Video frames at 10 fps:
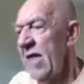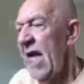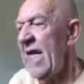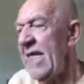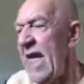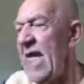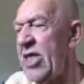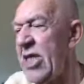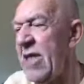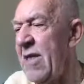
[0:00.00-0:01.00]

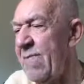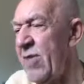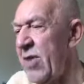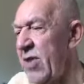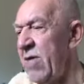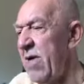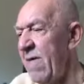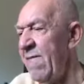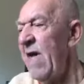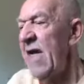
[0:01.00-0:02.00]
engaged in the pursuit
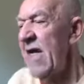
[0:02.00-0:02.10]
of